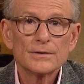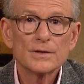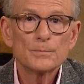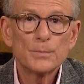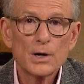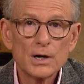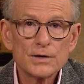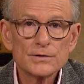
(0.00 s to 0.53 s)
the
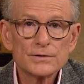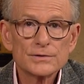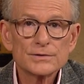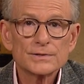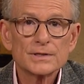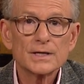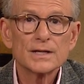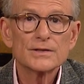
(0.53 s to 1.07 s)

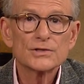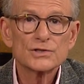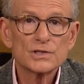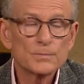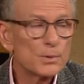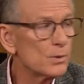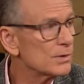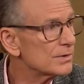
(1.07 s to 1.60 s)
partners and the
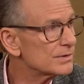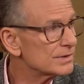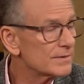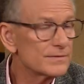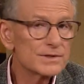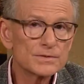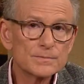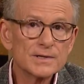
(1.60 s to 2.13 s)
supporters
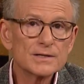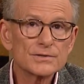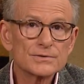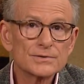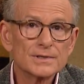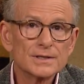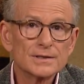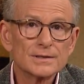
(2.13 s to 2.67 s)
of this
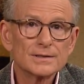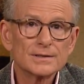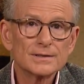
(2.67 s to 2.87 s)
ministry.